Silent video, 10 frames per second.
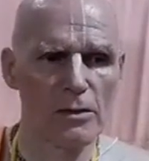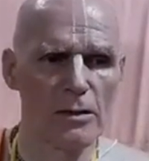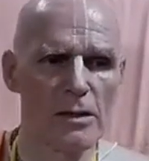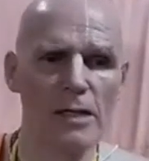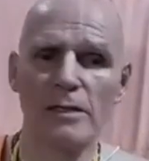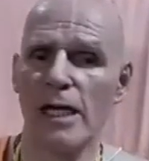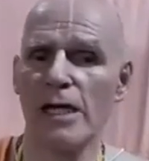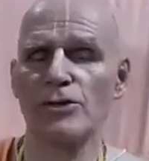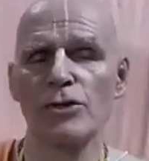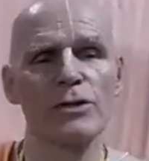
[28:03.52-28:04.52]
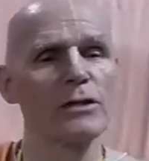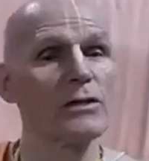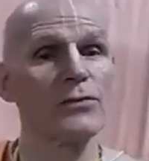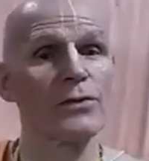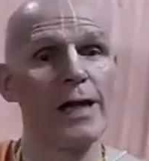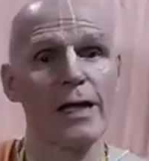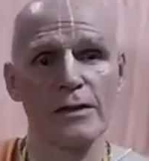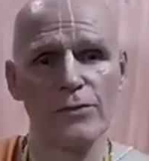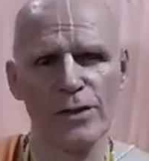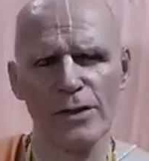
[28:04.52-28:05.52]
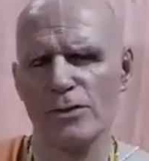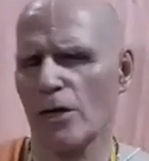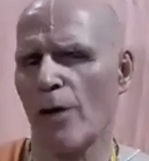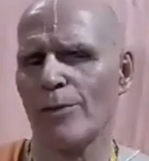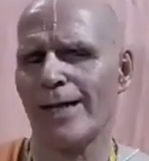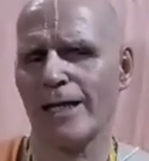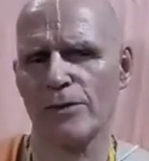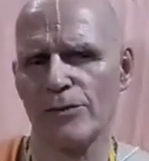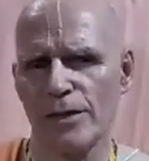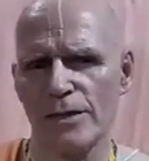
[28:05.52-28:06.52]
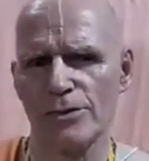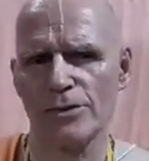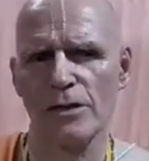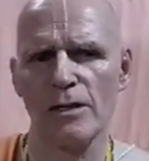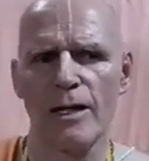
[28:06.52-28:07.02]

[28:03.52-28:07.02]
engages in different activities, common activities,